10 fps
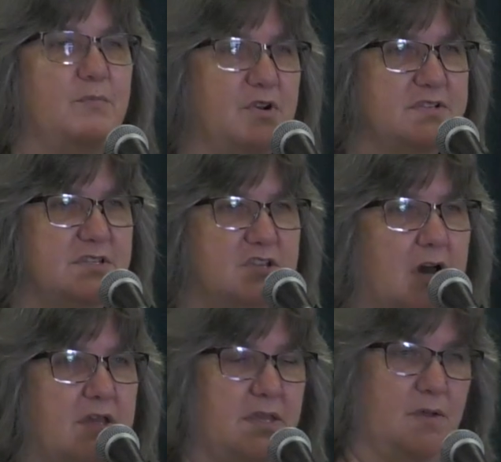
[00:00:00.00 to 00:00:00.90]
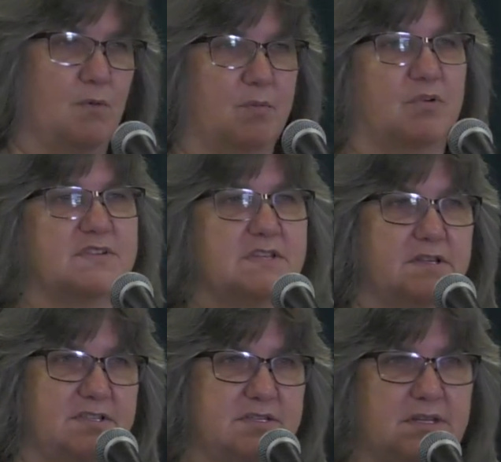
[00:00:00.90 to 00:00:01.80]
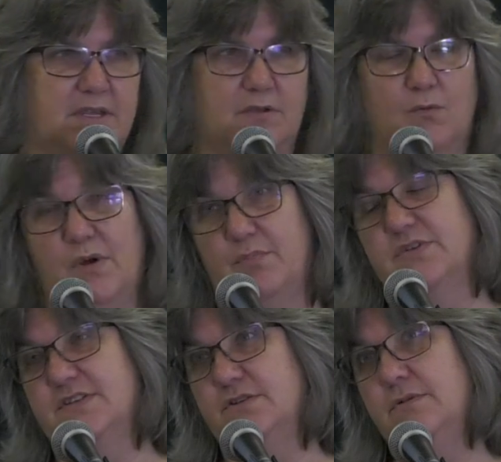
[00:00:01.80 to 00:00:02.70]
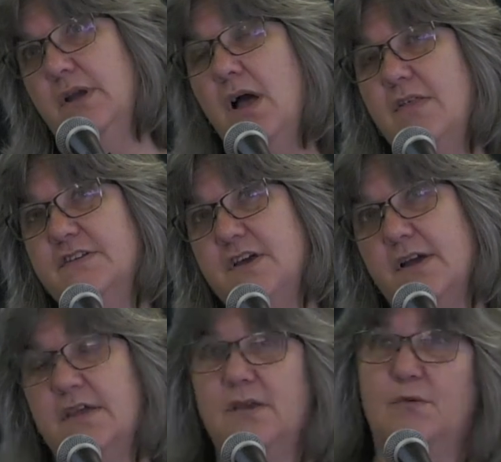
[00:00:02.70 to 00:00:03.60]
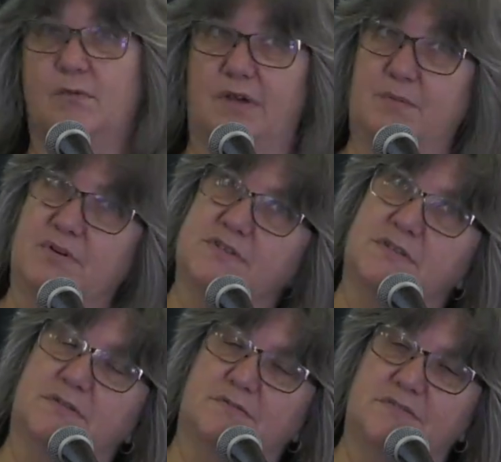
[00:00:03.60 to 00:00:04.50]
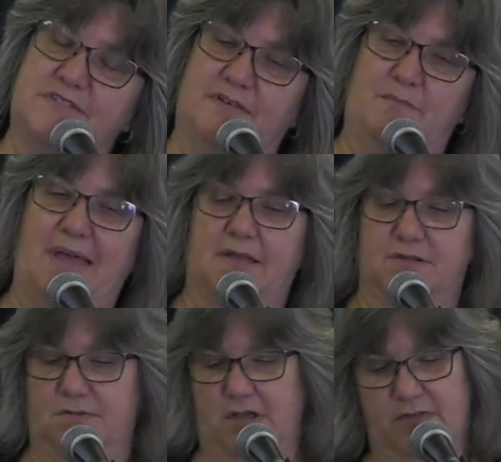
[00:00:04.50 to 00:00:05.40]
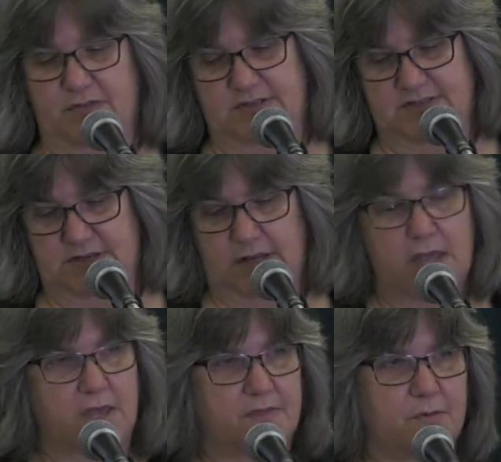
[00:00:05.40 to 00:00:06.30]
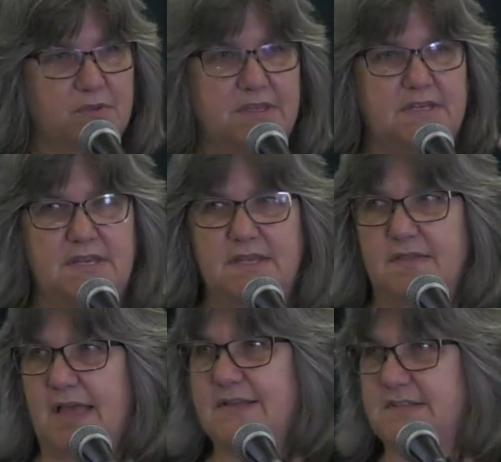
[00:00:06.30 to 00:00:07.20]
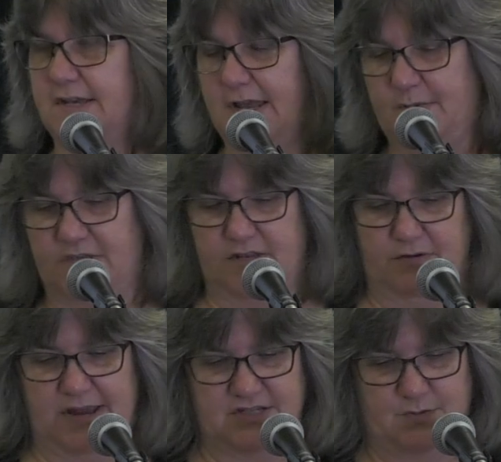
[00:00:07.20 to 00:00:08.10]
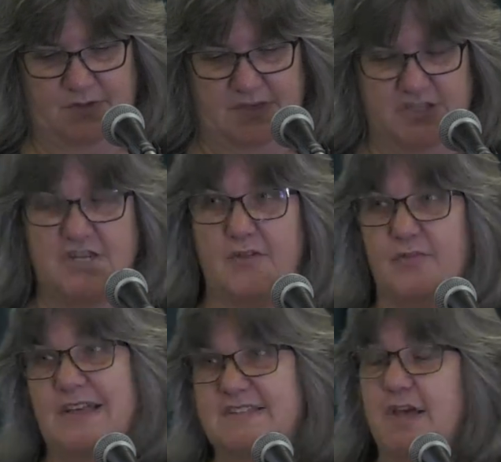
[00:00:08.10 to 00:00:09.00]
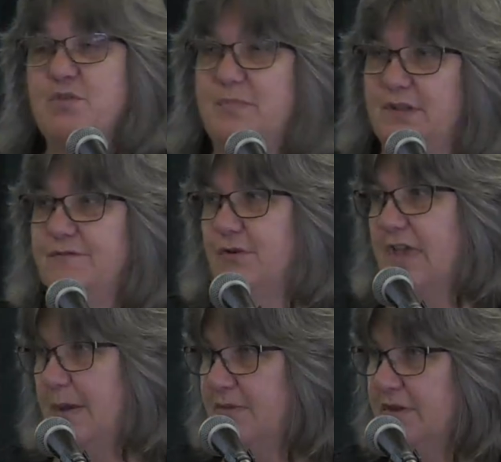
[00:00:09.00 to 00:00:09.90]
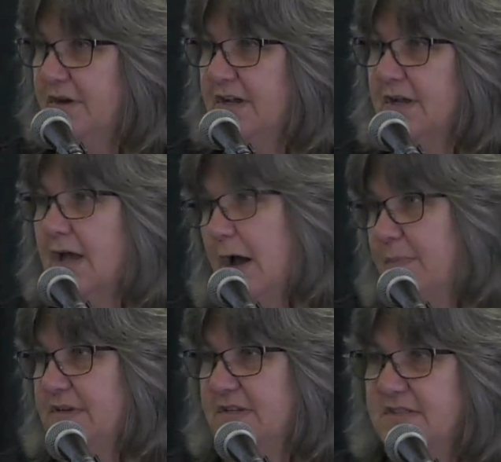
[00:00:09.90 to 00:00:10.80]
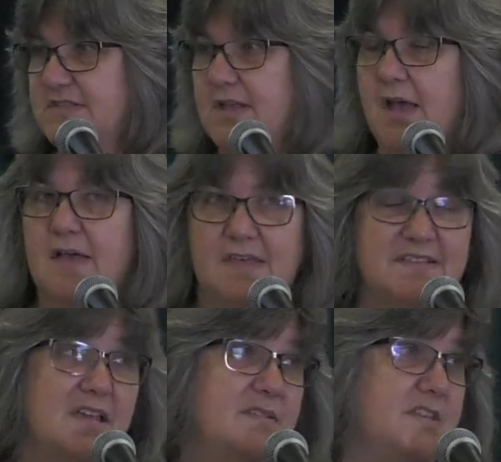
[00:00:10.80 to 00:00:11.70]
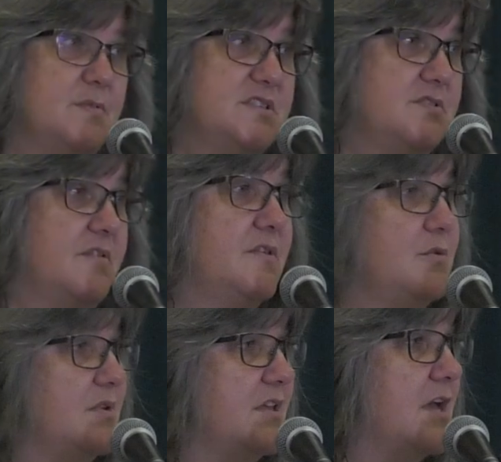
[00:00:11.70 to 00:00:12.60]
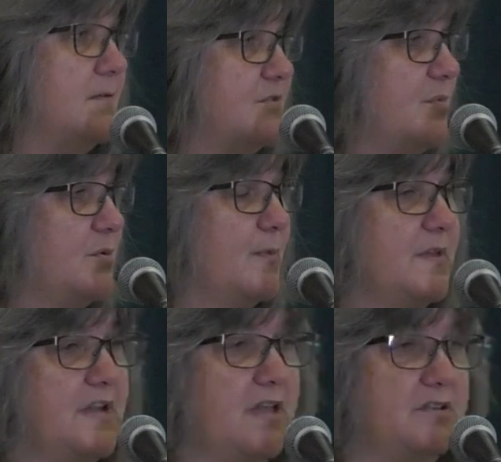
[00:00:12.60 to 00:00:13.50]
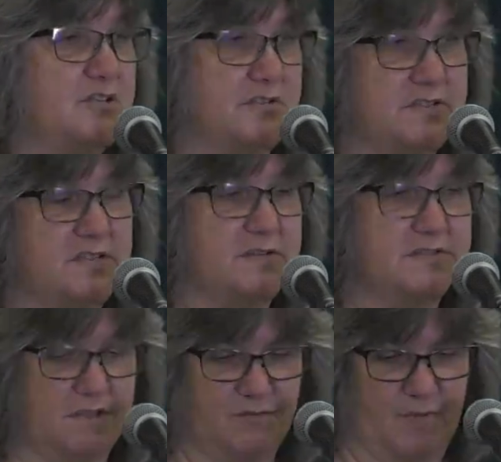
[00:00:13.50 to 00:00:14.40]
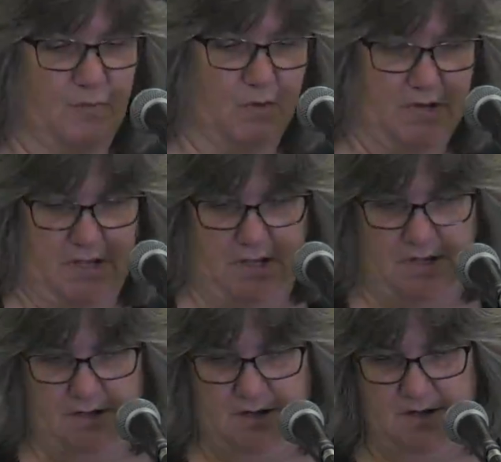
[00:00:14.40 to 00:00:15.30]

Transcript: person talking, one person listening, one person doing all the talking, one person sitting back and doing all the listening. They really need that dynamic interaction with each other. That's how you build vocabulary and competence. That's how you demonstrate that you're really comfortable with the knowledge or skills that you've been working on.